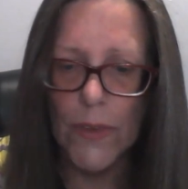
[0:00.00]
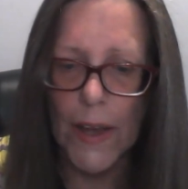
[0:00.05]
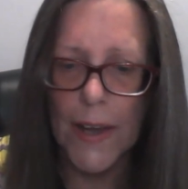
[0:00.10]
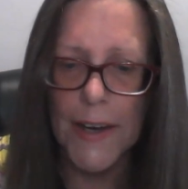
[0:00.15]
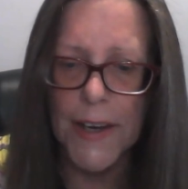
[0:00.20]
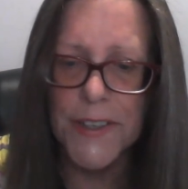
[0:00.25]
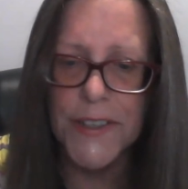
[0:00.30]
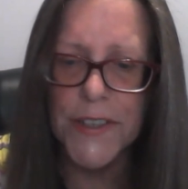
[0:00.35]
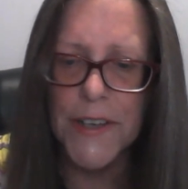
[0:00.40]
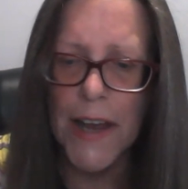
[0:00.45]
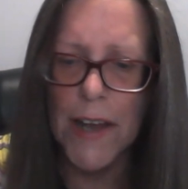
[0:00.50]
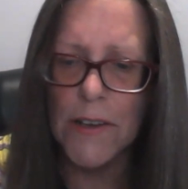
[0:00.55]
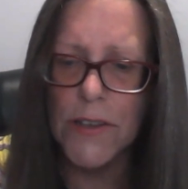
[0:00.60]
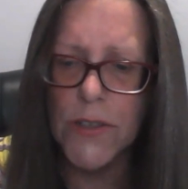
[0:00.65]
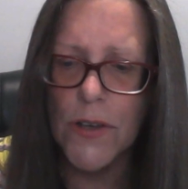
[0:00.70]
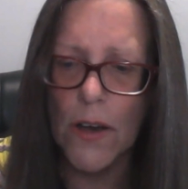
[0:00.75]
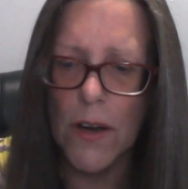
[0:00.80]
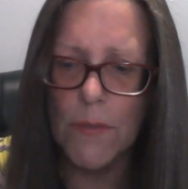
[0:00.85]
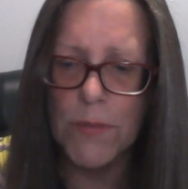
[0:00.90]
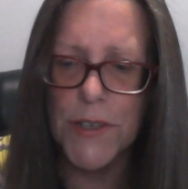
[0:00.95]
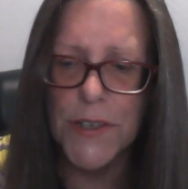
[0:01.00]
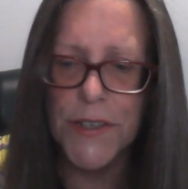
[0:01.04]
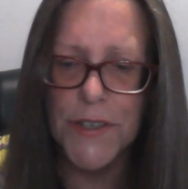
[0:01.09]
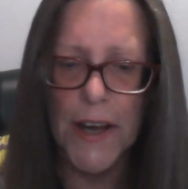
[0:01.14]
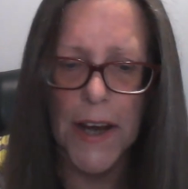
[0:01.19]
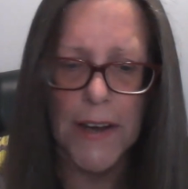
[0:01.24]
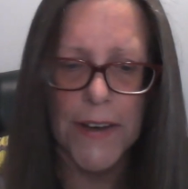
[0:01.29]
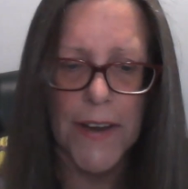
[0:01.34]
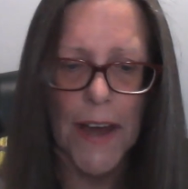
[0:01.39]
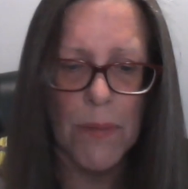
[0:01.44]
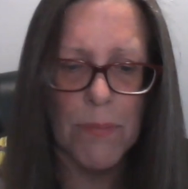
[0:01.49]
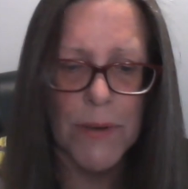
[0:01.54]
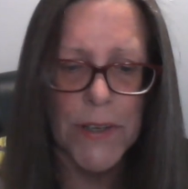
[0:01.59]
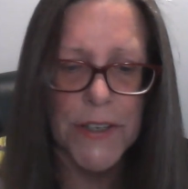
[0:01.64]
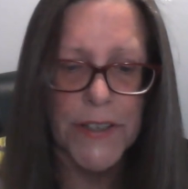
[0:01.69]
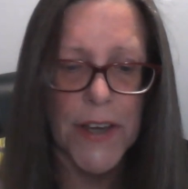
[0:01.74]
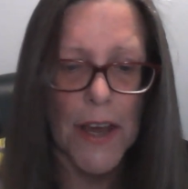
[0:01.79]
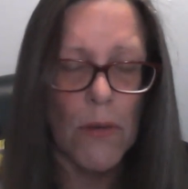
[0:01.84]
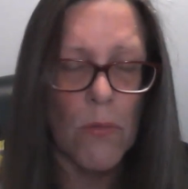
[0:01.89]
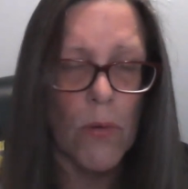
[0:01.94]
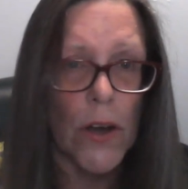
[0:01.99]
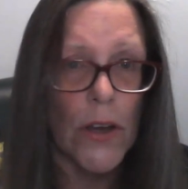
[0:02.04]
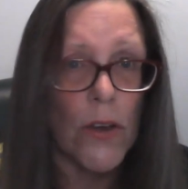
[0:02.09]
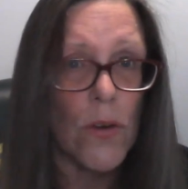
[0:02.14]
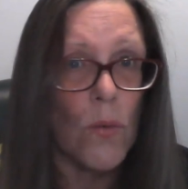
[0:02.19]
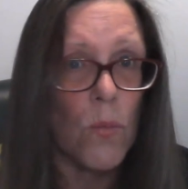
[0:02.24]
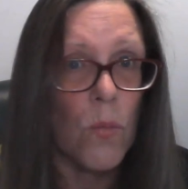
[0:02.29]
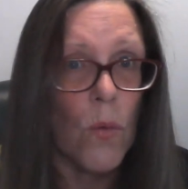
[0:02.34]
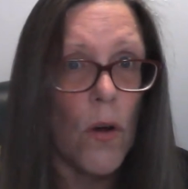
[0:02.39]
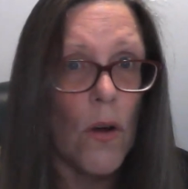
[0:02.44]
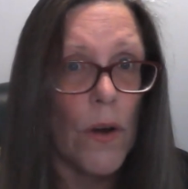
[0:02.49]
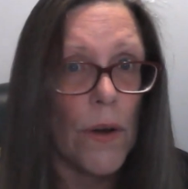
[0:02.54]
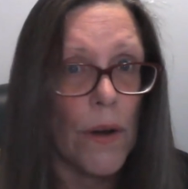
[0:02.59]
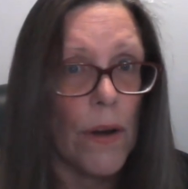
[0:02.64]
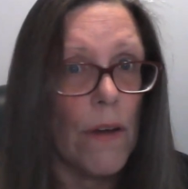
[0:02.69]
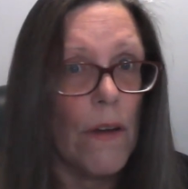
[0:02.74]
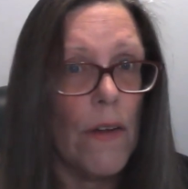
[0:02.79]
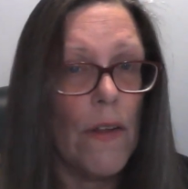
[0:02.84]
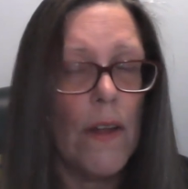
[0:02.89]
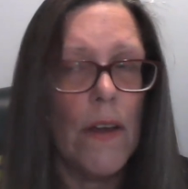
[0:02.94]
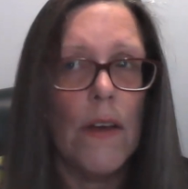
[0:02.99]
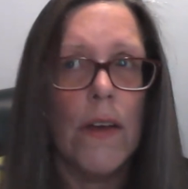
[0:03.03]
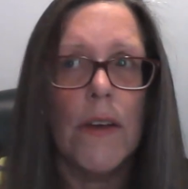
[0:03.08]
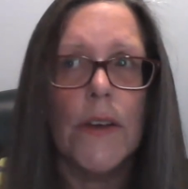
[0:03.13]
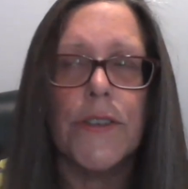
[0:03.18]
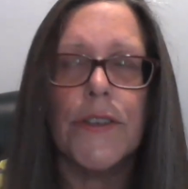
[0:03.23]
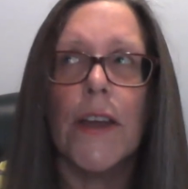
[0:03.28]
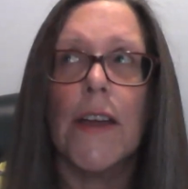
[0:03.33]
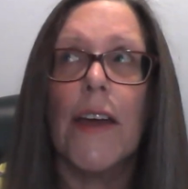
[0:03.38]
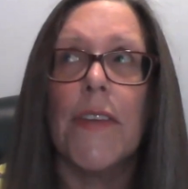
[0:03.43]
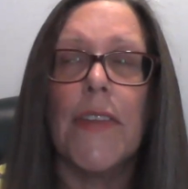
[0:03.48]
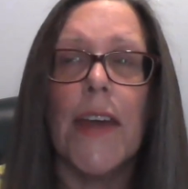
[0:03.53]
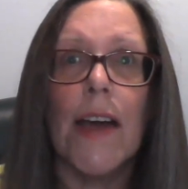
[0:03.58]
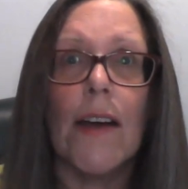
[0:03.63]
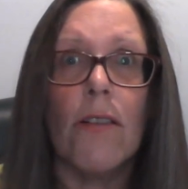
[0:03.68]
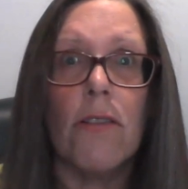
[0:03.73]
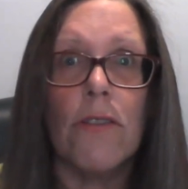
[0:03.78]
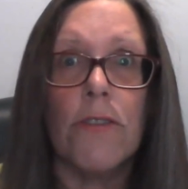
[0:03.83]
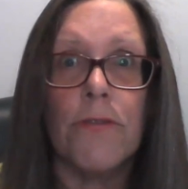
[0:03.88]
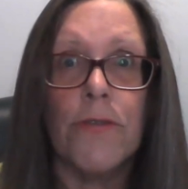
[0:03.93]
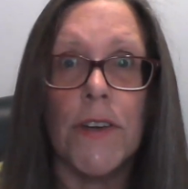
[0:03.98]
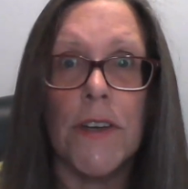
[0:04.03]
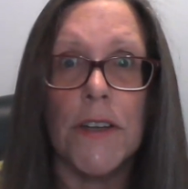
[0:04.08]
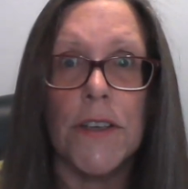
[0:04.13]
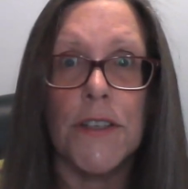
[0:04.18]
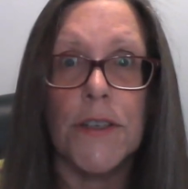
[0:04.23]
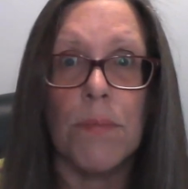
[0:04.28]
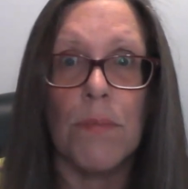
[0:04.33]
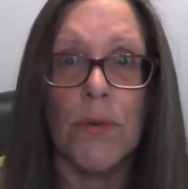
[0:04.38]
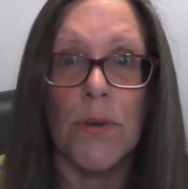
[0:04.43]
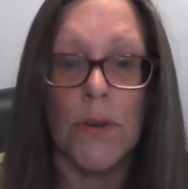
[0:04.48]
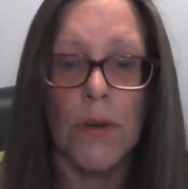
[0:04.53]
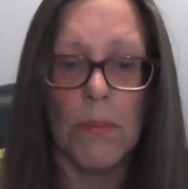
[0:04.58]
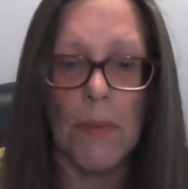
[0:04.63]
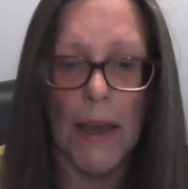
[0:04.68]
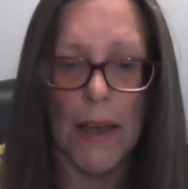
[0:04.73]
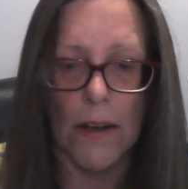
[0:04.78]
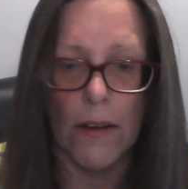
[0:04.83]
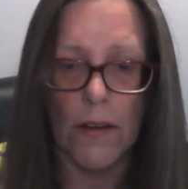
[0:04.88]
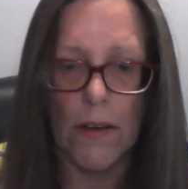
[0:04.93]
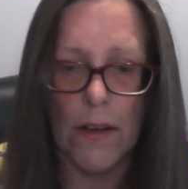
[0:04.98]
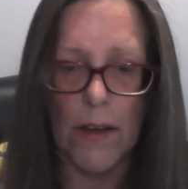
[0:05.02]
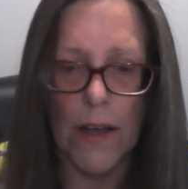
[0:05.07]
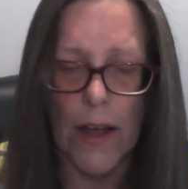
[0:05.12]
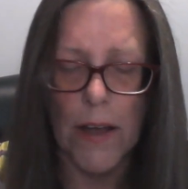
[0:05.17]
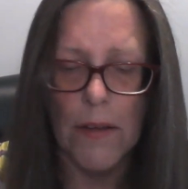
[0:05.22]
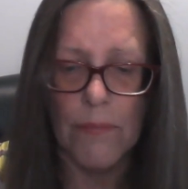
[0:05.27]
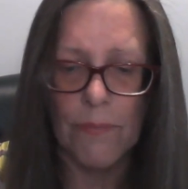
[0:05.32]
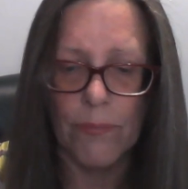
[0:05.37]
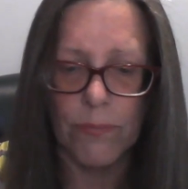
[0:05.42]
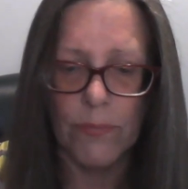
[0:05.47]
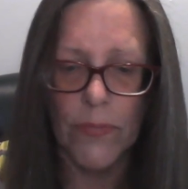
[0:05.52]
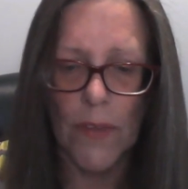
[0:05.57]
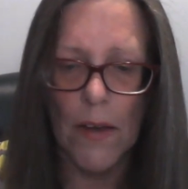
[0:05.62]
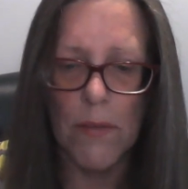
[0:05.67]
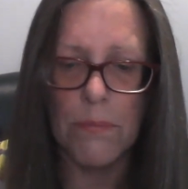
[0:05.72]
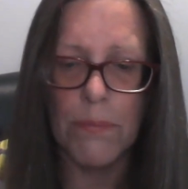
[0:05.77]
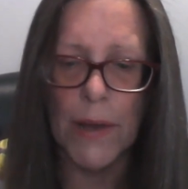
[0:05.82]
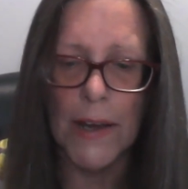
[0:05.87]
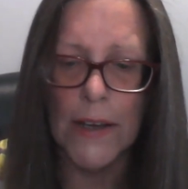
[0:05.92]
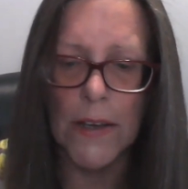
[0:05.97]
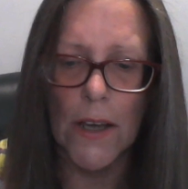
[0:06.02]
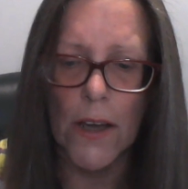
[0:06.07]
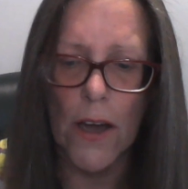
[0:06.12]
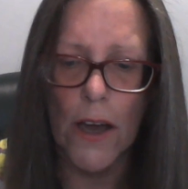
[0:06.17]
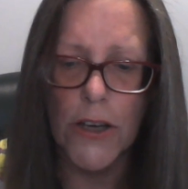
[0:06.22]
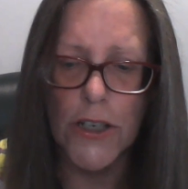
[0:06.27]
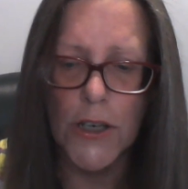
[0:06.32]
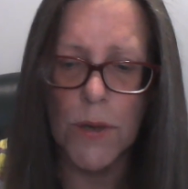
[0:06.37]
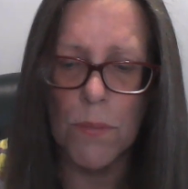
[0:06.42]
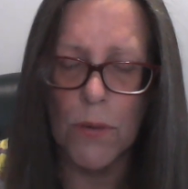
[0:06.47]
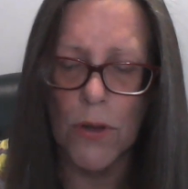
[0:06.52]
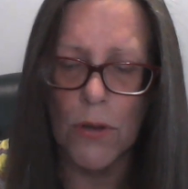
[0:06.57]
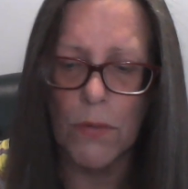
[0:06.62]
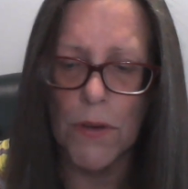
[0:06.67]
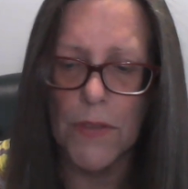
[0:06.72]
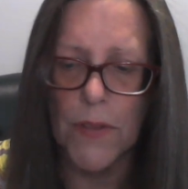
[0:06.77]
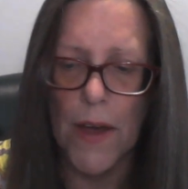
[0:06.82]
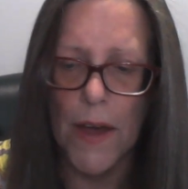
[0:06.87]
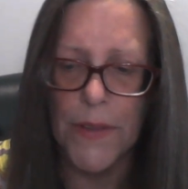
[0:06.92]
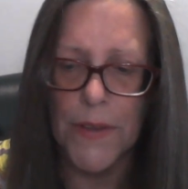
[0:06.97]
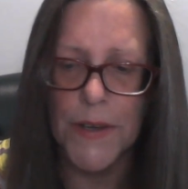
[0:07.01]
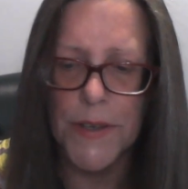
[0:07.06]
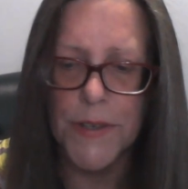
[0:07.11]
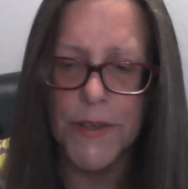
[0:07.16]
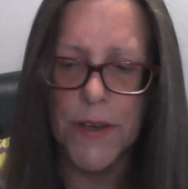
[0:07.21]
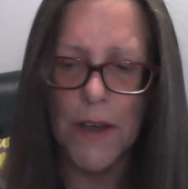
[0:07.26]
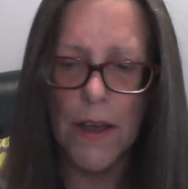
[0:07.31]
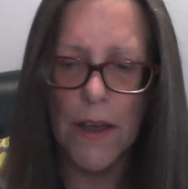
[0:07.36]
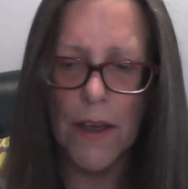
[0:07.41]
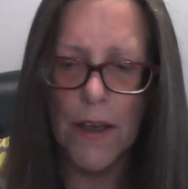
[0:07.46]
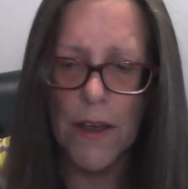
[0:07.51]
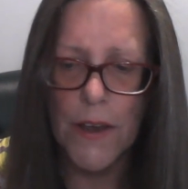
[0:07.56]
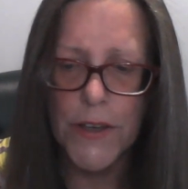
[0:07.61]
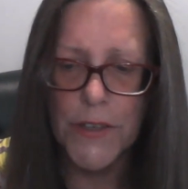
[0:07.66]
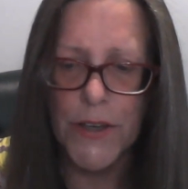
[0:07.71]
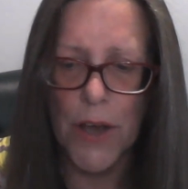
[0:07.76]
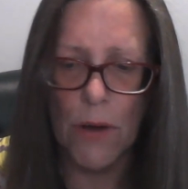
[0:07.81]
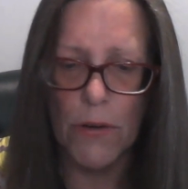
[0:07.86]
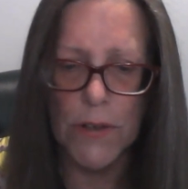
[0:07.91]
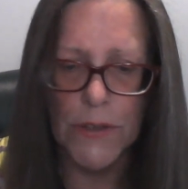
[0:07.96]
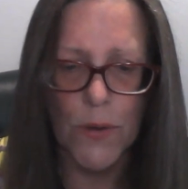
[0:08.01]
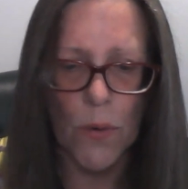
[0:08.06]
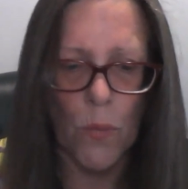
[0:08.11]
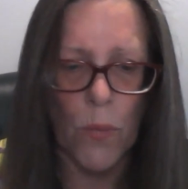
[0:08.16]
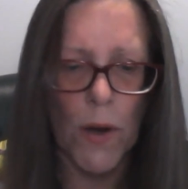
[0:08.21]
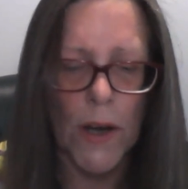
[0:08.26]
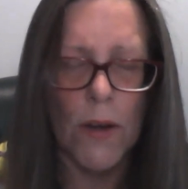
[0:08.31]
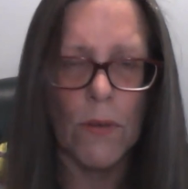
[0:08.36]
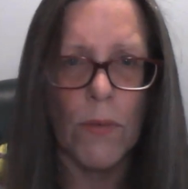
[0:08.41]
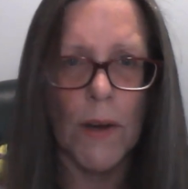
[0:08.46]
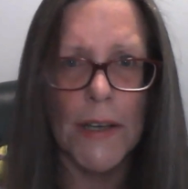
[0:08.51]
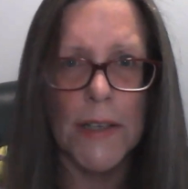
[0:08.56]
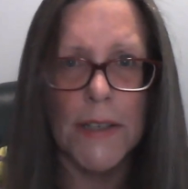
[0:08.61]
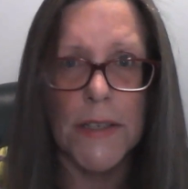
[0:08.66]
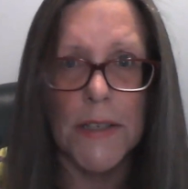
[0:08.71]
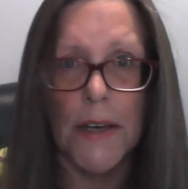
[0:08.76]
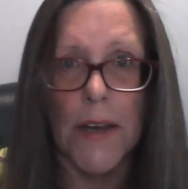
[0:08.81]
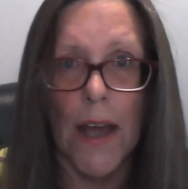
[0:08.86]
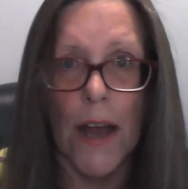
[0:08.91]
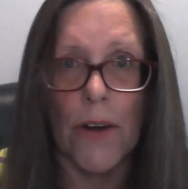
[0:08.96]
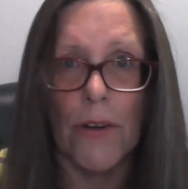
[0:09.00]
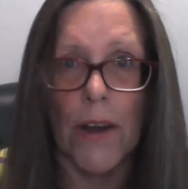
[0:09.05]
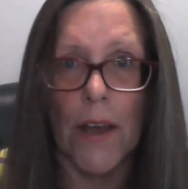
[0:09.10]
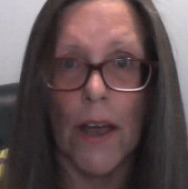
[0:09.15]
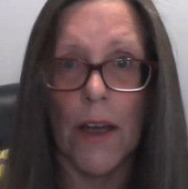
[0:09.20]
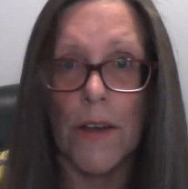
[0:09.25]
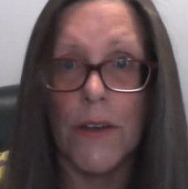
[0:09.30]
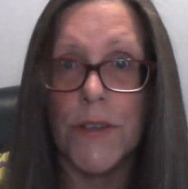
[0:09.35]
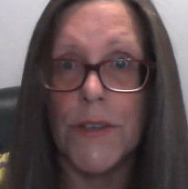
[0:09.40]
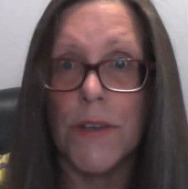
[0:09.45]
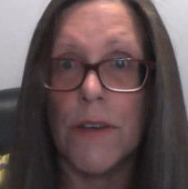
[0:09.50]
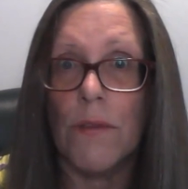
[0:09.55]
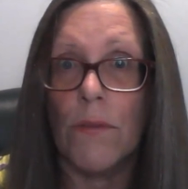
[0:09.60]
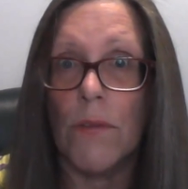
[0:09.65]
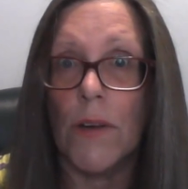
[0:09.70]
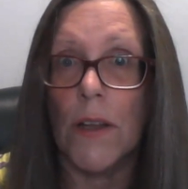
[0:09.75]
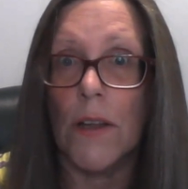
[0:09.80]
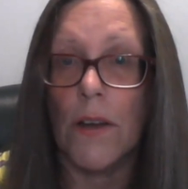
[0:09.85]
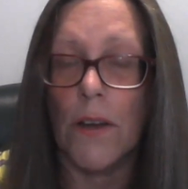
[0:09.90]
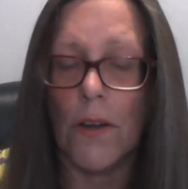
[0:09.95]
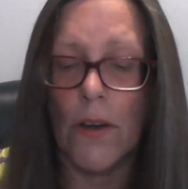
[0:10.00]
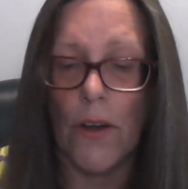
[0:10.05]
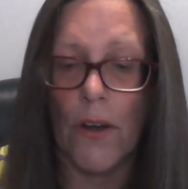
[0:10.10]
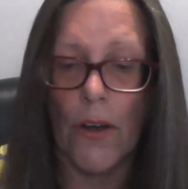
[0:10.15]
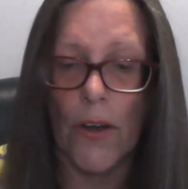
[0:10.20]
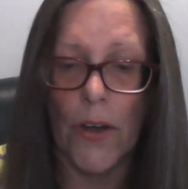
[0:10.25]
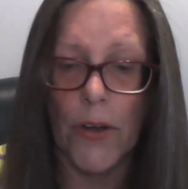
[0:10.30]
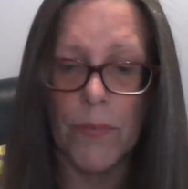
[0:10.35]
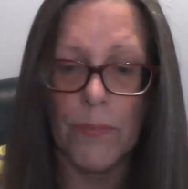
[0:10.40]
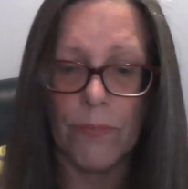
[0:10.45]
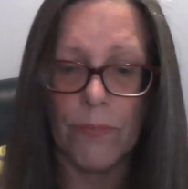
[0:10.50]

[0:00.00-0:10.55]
It's now time to stand up and say what you want. So get that confidence booming, okay? Be negotiable with others so it's a win-win scenarios will occur.